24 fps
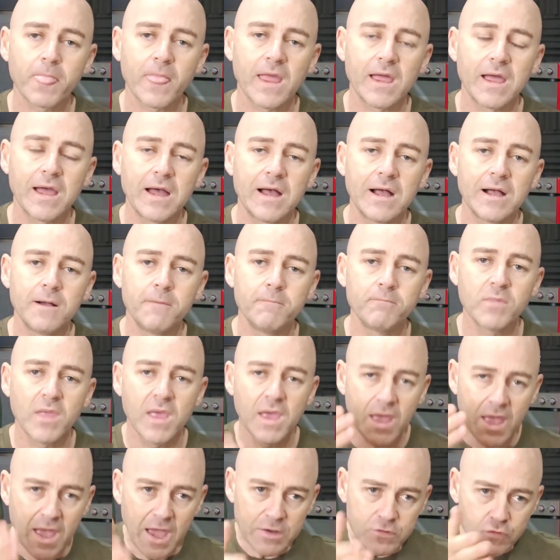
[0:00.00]
And
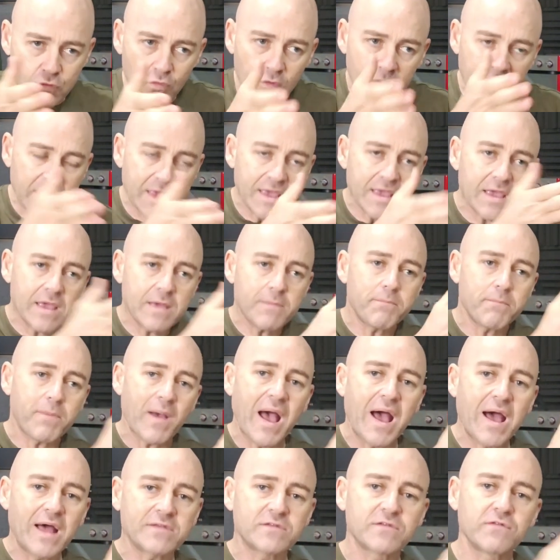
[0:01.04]
you'll hear
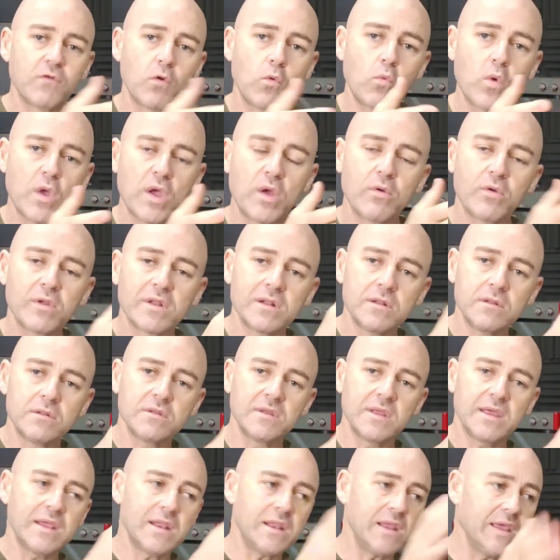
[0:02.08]
parts of it where
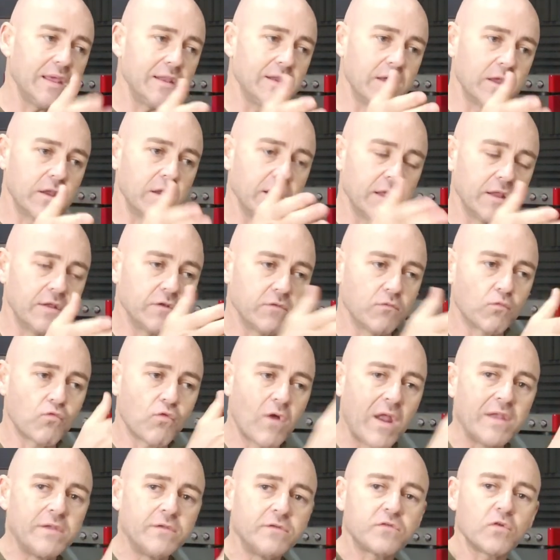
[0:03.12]
it
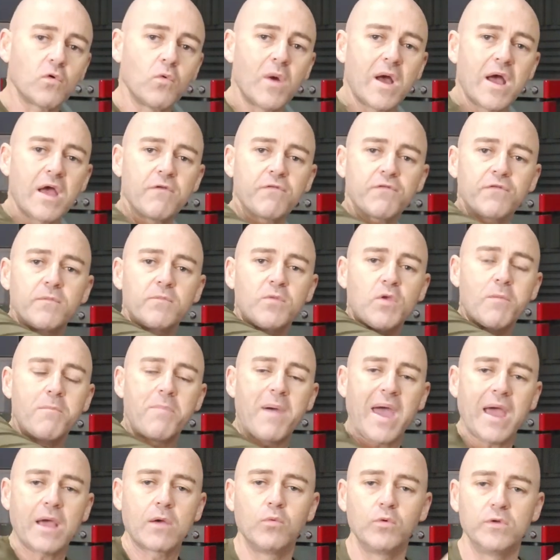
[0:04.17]
runs away from you
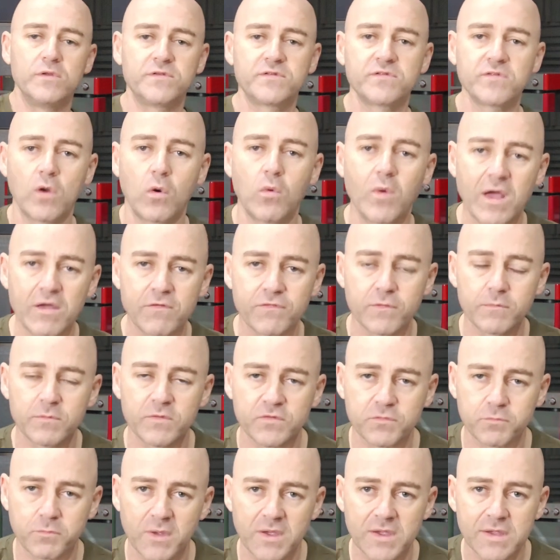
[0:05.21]
backwards, away from the
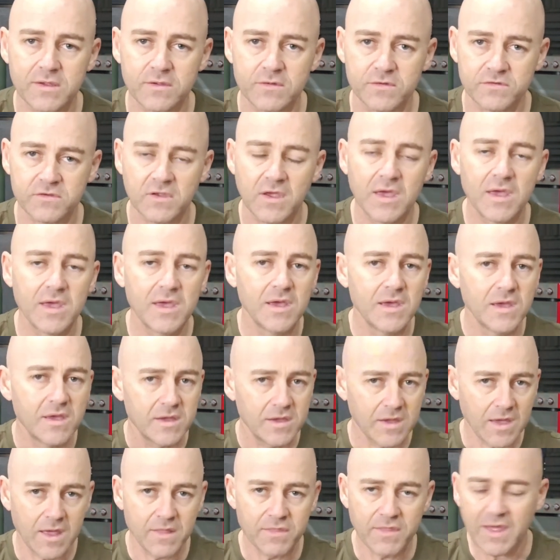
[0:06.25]
speakers.
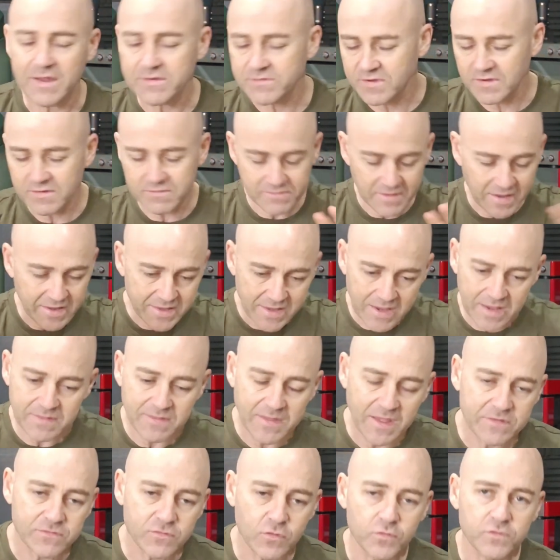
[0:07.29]
Yeah, and that's
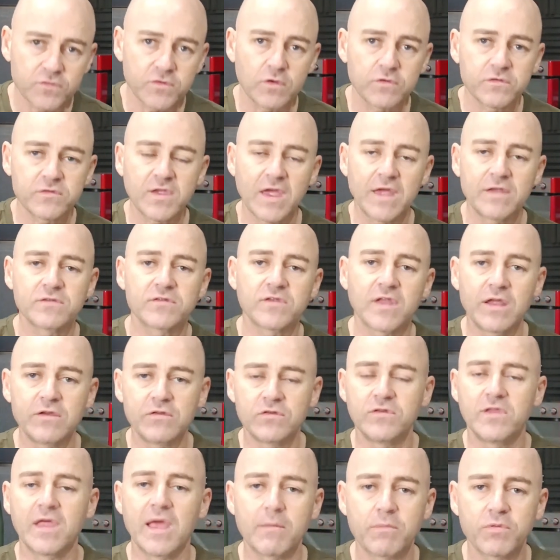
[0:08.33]
also
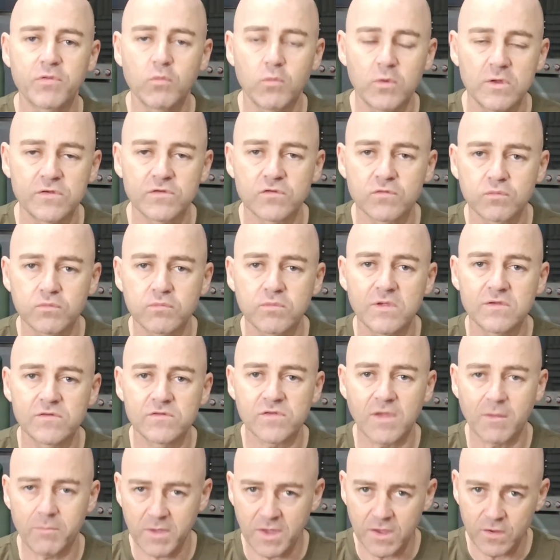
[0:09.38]
soundstage depth, which is
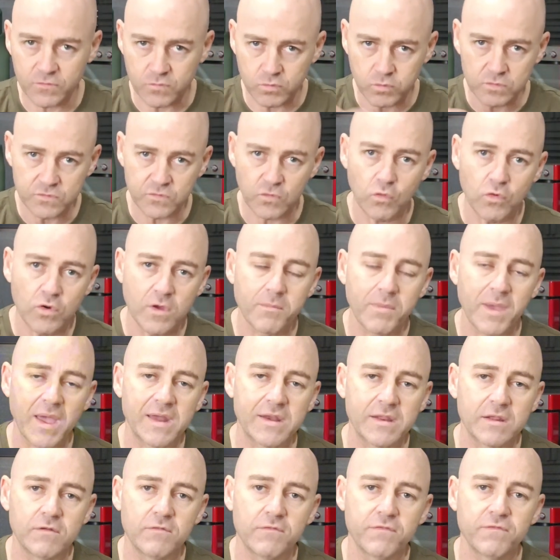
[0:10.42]
something else we'll talk about
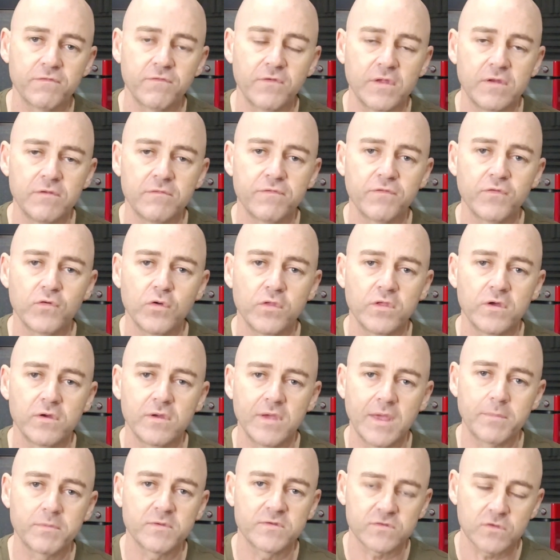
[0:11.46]
in further
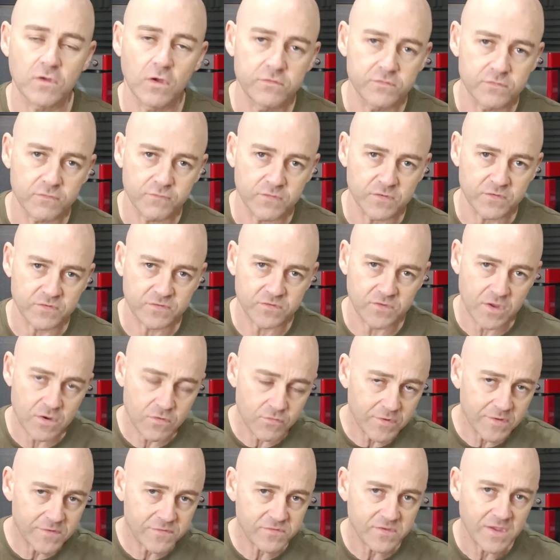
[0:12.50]
episodes of this
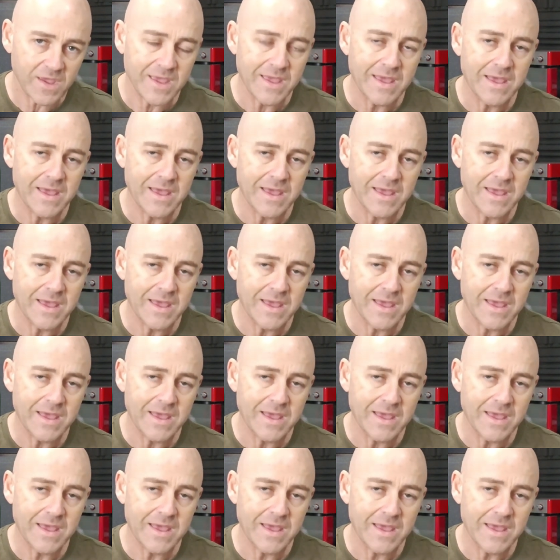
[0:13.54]
series.